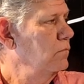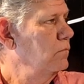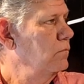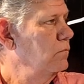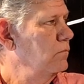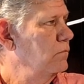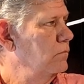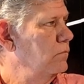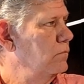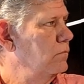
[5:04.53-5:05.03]

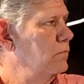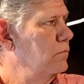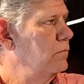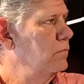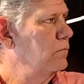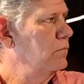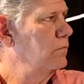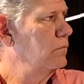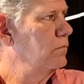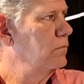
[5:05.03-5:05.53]

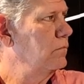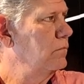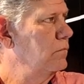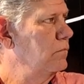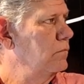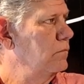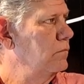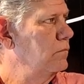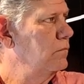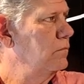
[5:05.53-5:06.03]

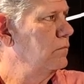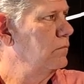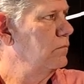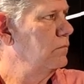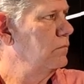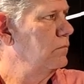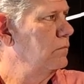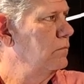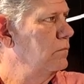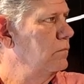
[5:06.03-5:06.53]

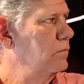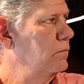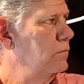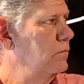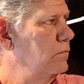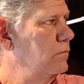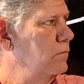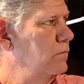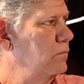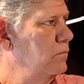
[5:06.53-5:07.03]

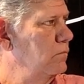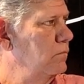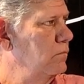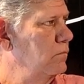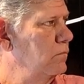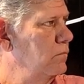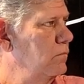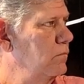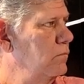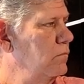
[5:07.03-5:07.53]

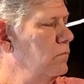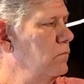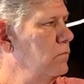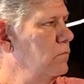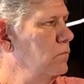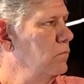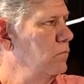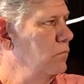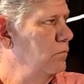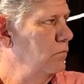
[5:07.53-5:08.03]

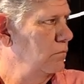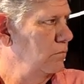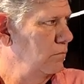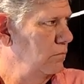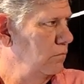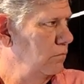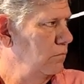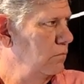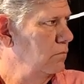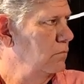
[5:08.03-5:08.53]

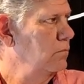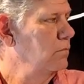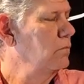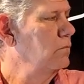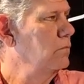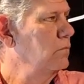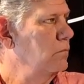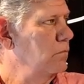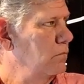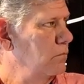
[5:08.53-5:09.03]

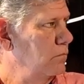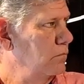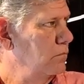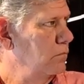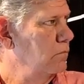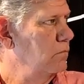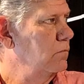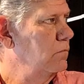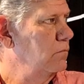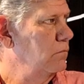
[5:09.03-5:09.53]

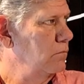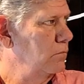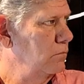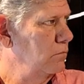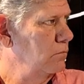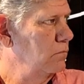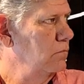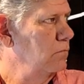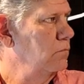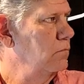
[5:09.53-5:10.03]

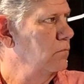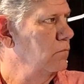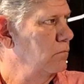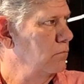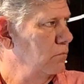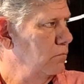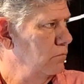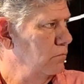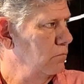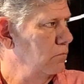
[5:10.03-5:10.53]

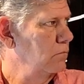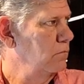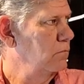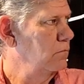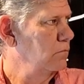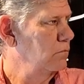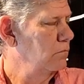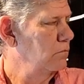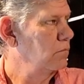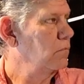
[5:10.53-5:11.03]

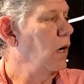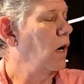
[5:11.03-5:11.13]
(not speaking)